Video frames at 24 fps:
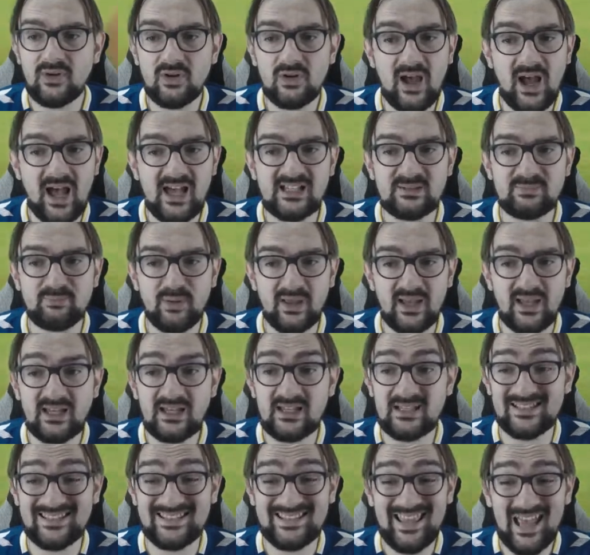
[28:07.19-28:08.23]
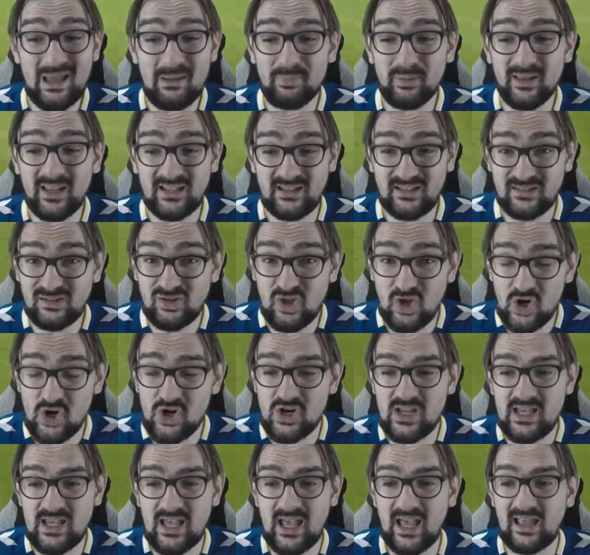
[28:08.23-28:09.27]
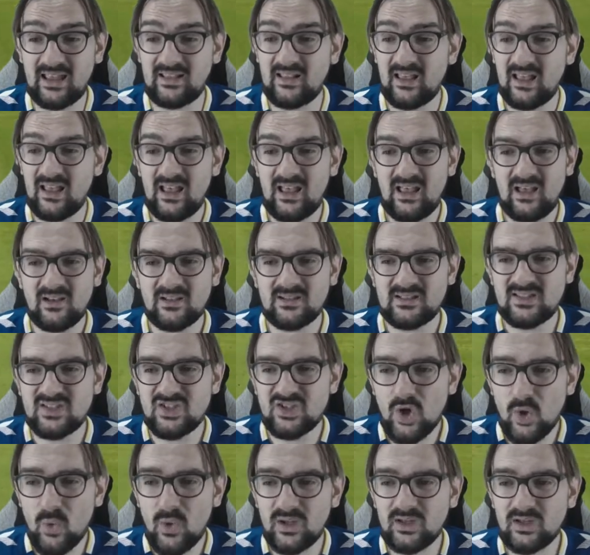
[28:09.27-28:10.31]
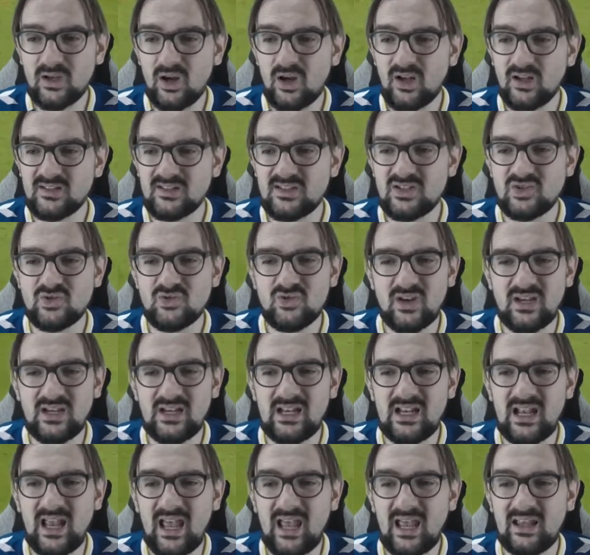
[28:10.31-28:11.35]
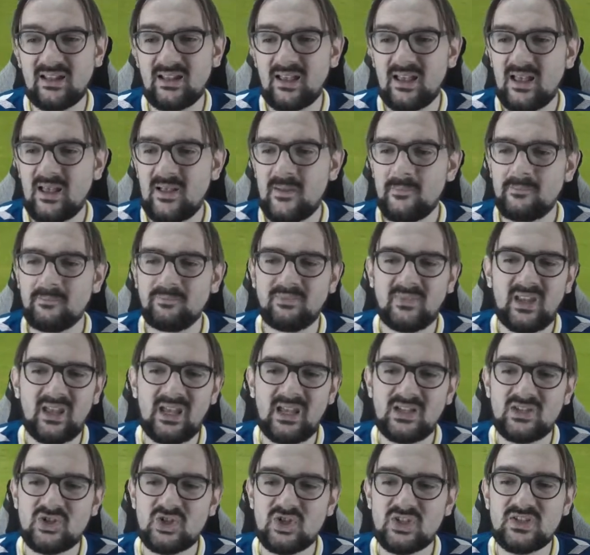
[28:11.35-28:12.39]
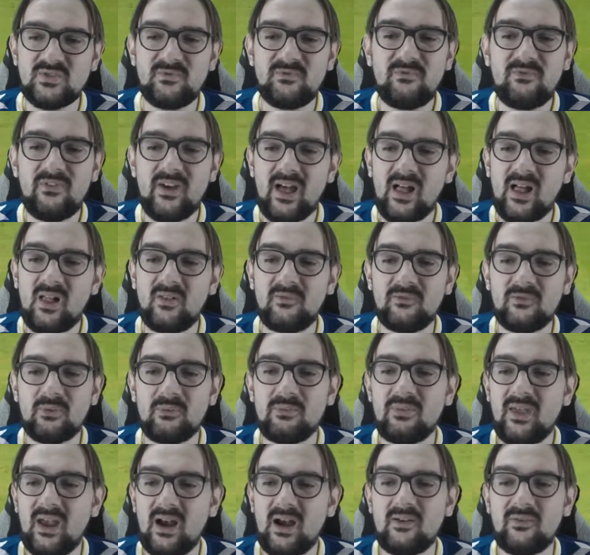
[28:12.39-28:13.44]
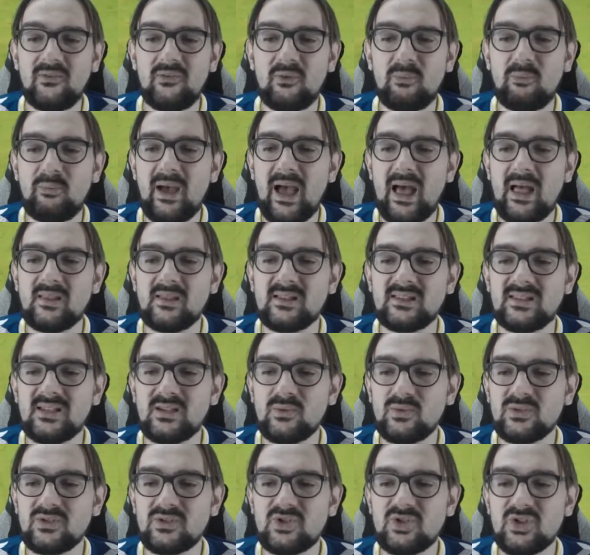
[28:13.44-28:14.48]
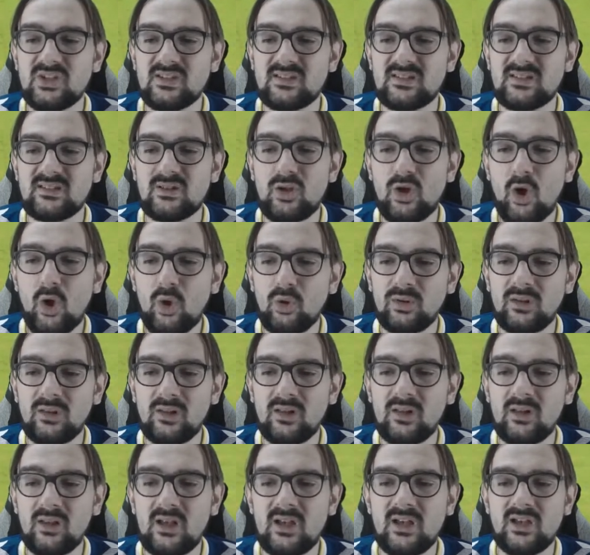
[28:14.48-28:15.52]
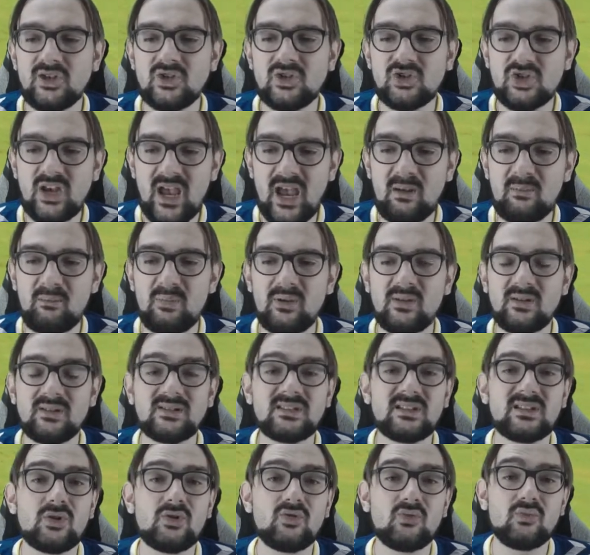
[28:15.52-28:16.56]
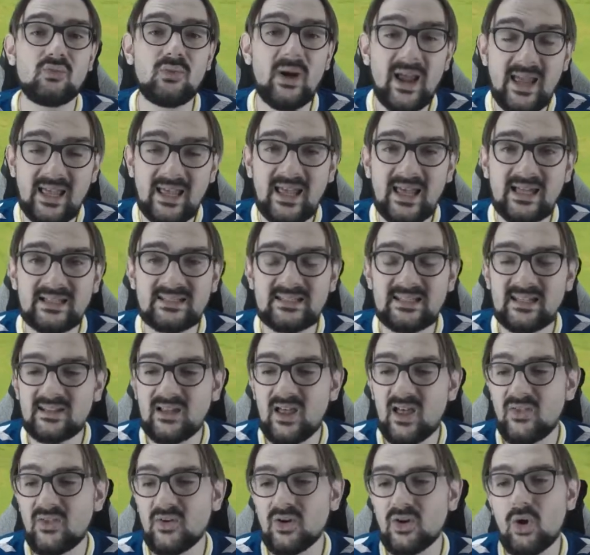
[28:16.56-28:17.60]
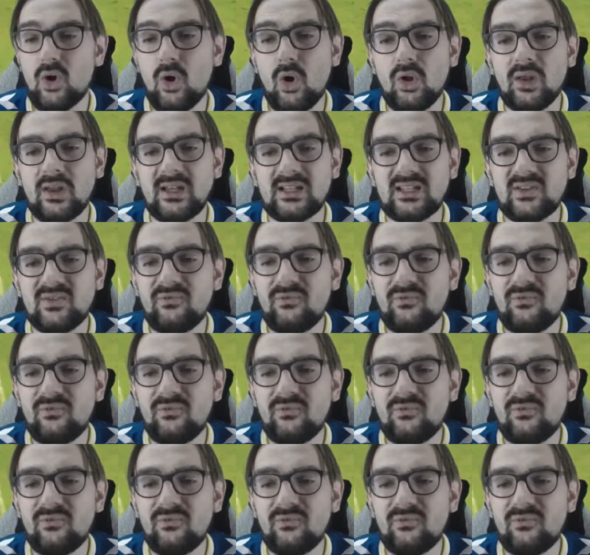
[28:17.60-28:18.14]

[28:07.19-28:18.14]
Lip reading: your guys playing? Because they play dirty and so unconcentrated. And it just fell from there for Palace. It was just total shambles. Gray gets another goal. It's